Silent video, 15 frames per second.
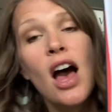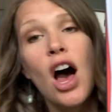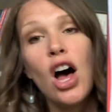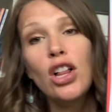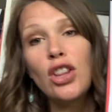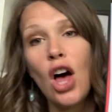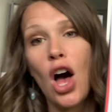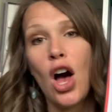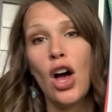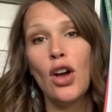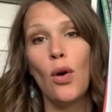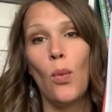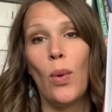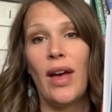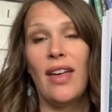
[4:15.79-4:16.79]

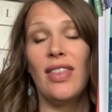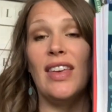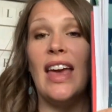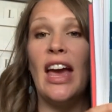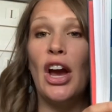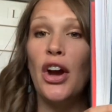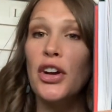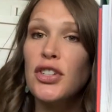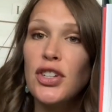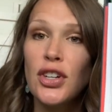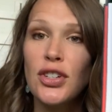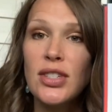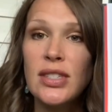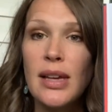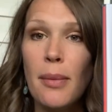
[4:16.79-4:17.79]
along with
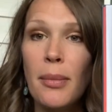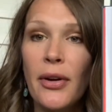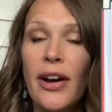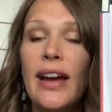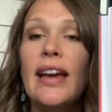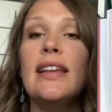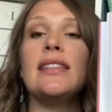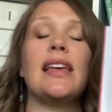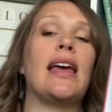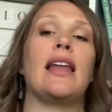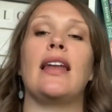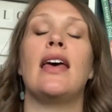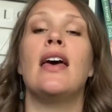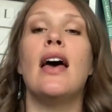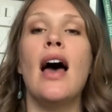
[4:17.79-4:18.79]
character summaries
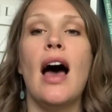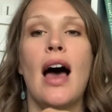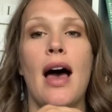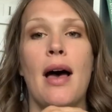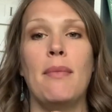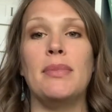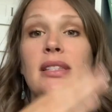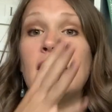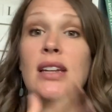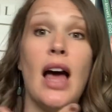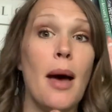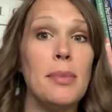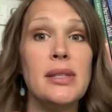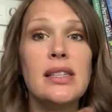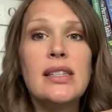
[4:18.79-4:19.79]
and
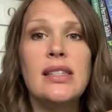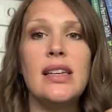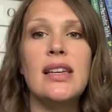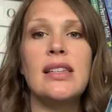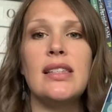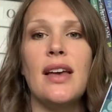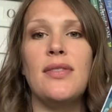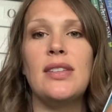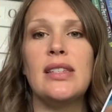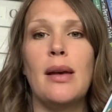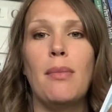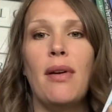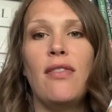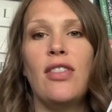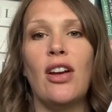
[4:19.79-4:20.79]
synopsises of
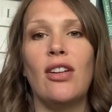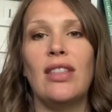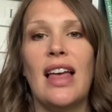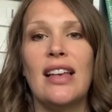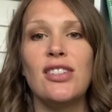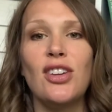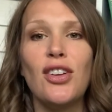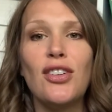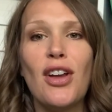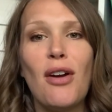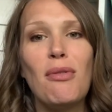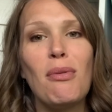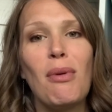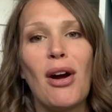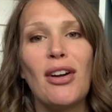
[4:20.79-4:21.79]
some of their lesser
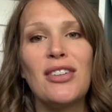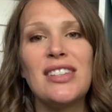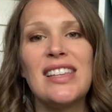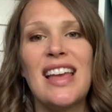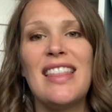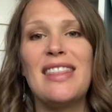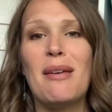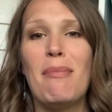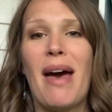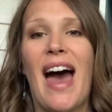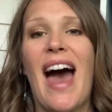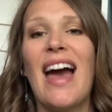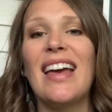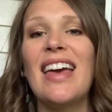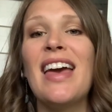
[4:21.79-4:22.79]
known works in the
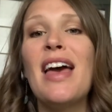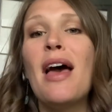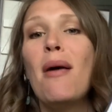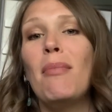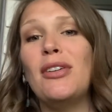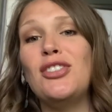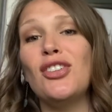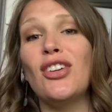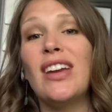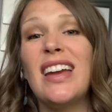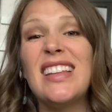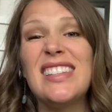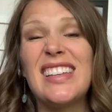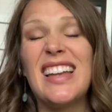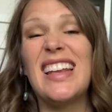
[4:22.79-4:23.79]
back. But your
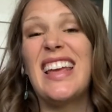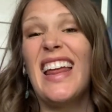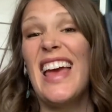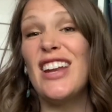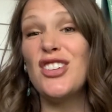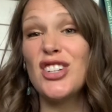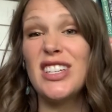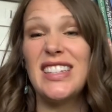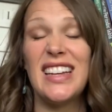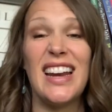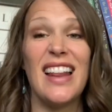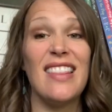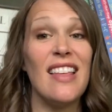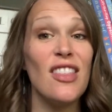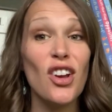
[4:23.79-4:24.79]
kid's going to get interested,
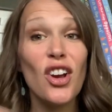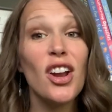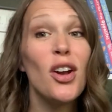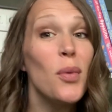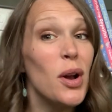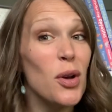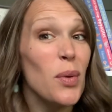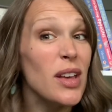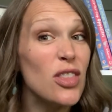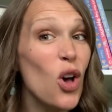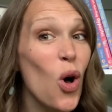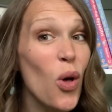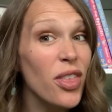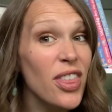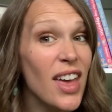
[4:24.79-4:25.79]
and then they're going to want to read the
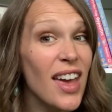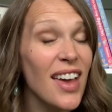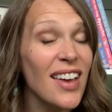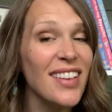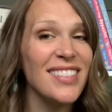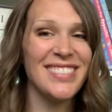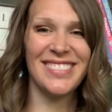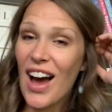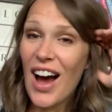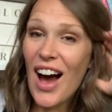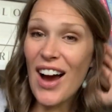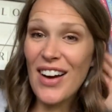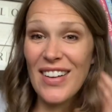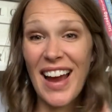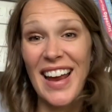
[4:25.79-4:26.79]
whole thing.
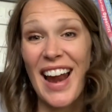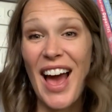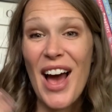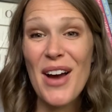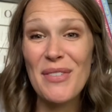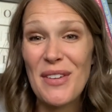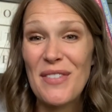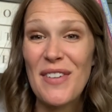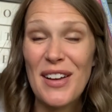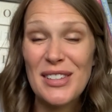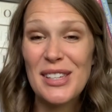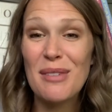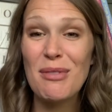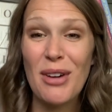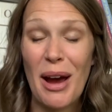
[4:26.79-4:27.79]
All right, I hope you found
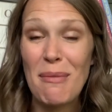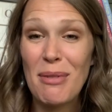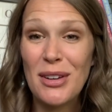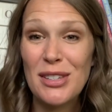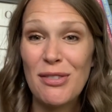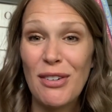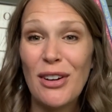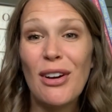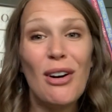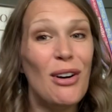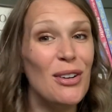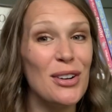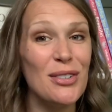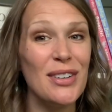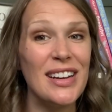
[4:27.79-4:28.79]
some great books for your
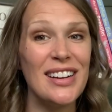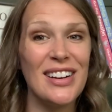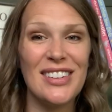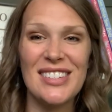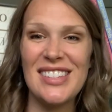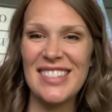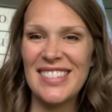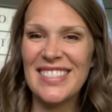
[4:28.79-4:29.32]
older readers.